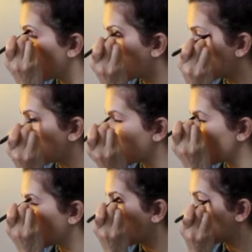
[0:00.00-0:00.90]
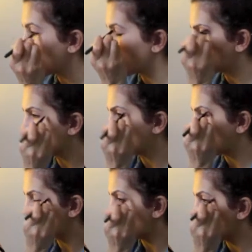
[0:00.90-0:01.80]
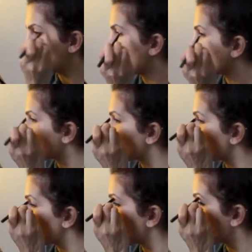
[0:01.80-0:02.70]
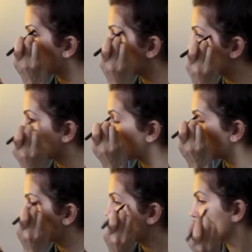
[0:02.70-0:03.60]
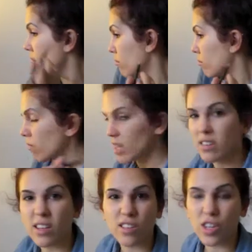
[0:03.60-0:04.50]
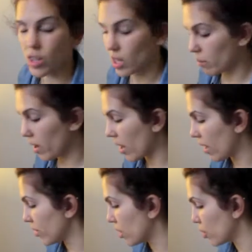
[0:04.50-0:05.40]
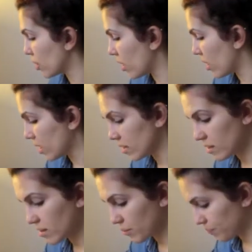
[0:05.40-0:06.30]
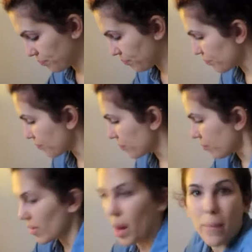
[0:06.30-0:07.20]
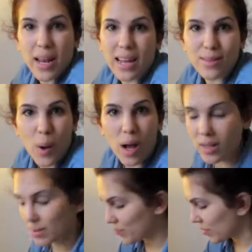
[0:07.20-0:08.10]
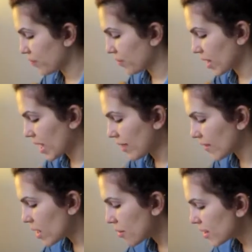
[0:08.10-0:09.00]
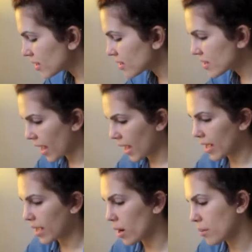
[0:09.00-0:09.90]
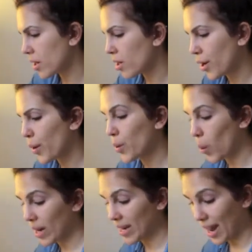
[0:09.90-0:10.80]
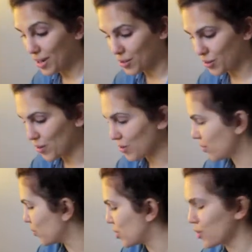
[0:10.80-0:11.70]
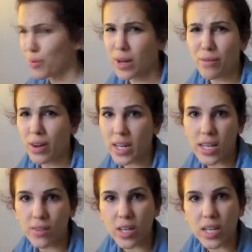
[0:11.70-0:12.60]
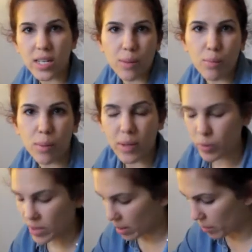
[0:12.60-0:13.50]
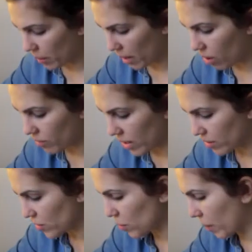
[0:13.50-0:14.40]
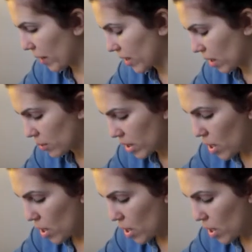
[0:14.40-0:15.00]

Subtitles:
making everything neat, because as soon as I open my eyes you won't see it anyway. I guess that's a good thing about having hooded eyelids. A bit less work. And then I think today I'm going to go quite natural, which is pretty funny given that it probably will take me about half an hour to do my makeup.